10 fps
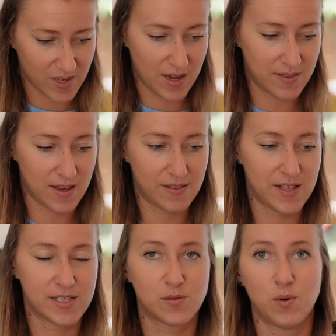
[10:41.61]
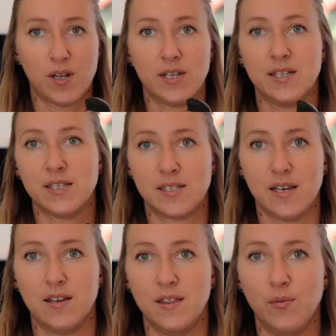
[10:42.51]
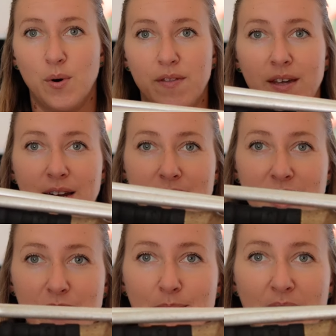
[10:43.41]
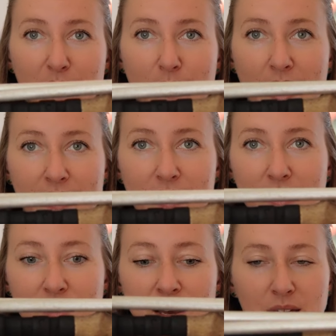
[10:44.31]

And then this one is the one that I take backpacking